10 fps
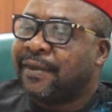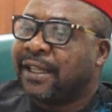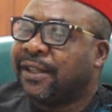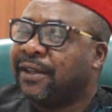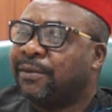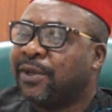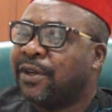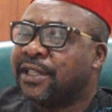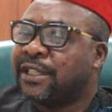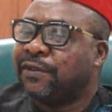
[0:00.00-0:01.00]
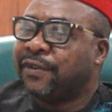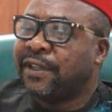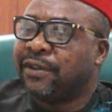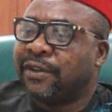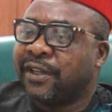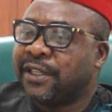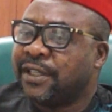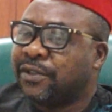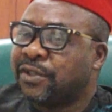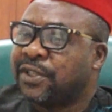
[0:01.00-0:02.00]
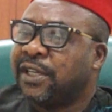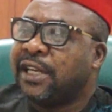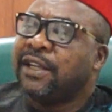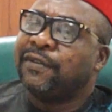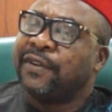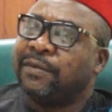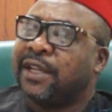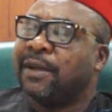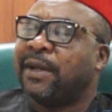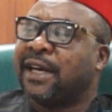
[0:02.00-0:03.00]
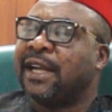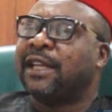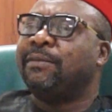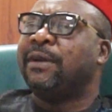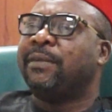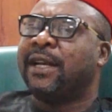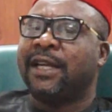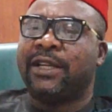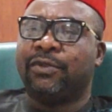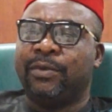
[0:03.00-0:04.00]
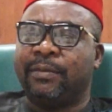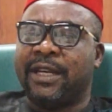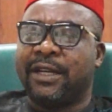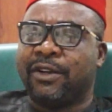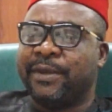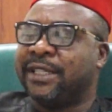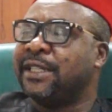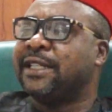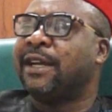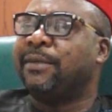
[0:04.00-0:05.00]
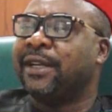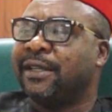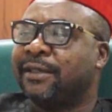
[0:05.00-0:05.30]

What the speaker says: That time, because it was only if he became a ranking member that he could be made a committee chairman.